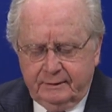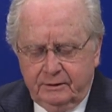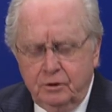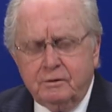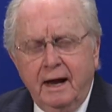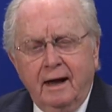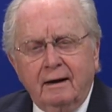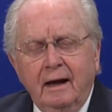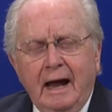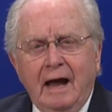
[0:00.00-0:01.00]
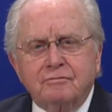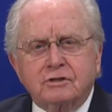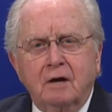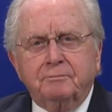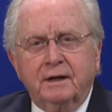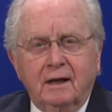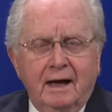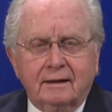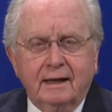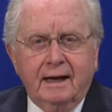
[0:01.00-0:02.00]
You can't have something
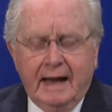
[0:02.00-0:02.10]
like that